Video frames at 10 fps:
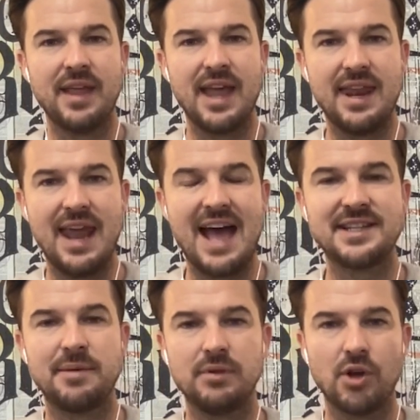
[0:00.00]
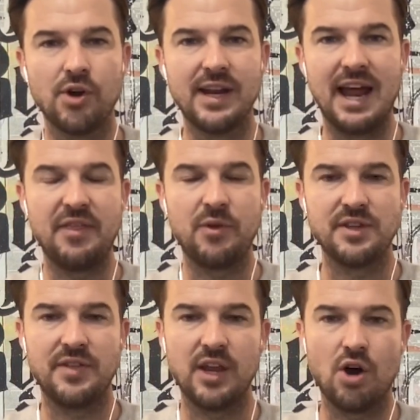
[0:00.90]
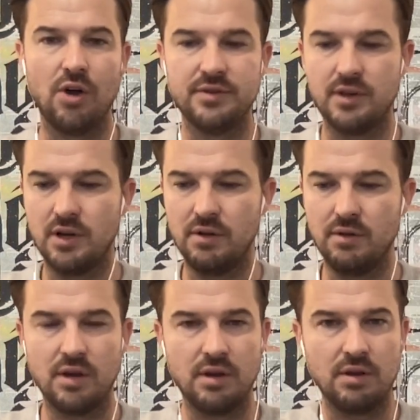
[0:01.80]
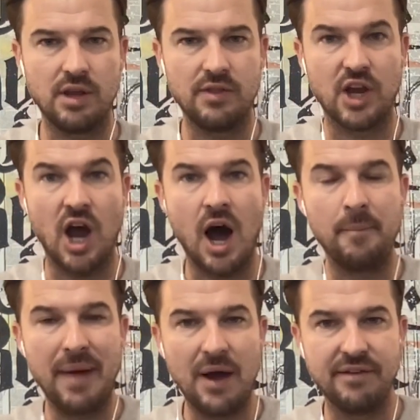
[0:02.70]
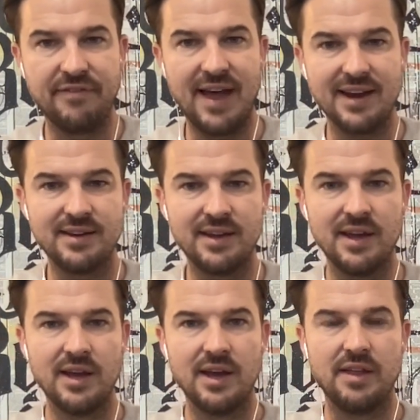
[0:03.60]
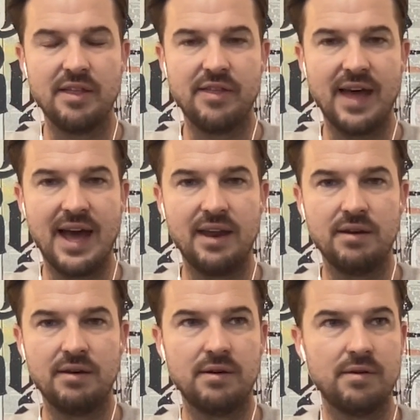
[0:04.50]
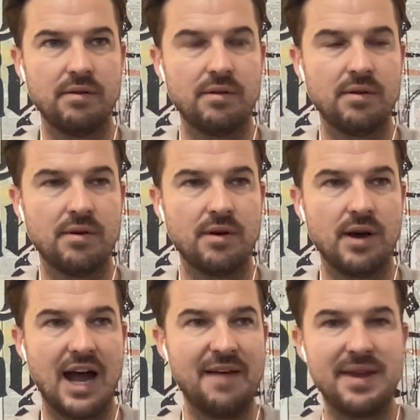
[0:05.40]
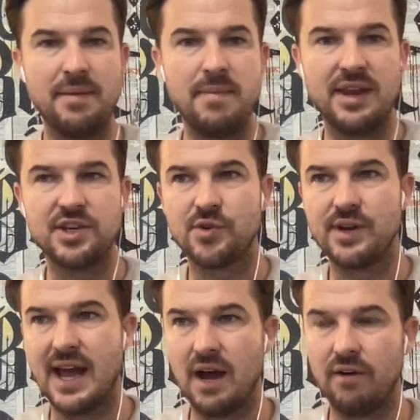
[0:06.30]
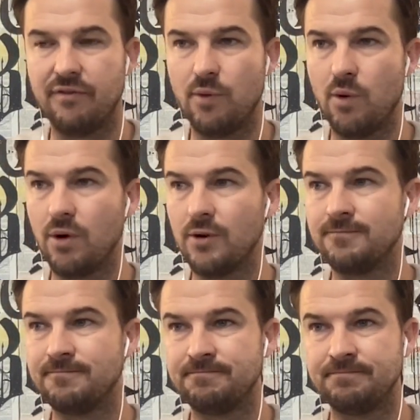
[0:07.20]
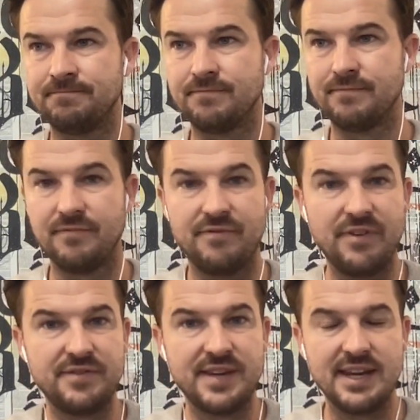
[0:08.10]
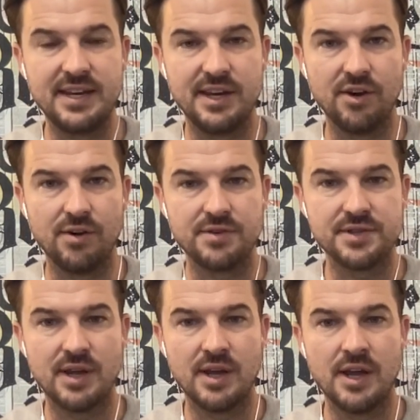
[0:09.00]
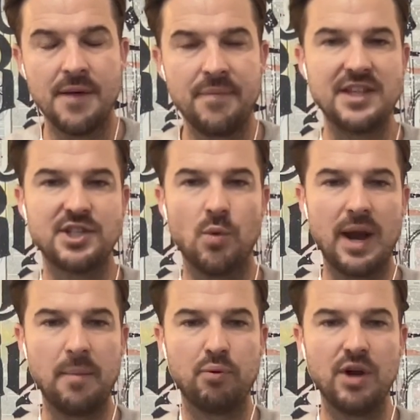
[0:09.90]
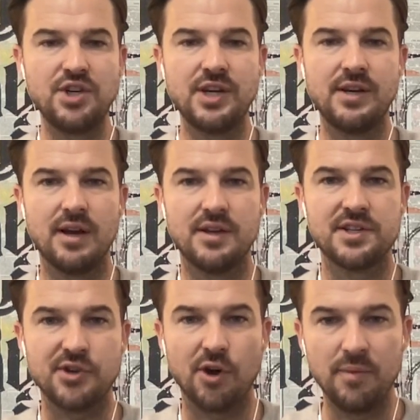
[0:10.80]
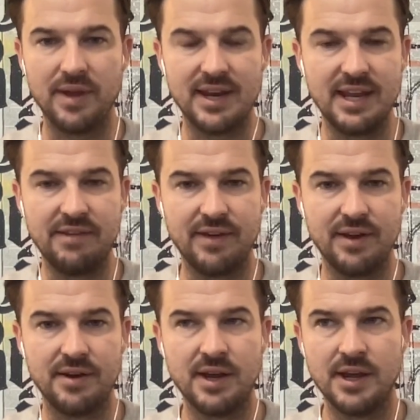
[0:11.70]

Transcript: And as I'm learning, I think there's a thing called the compound effect that I've been in ministry now for 15 years. And so when I'm preaching a sermon, even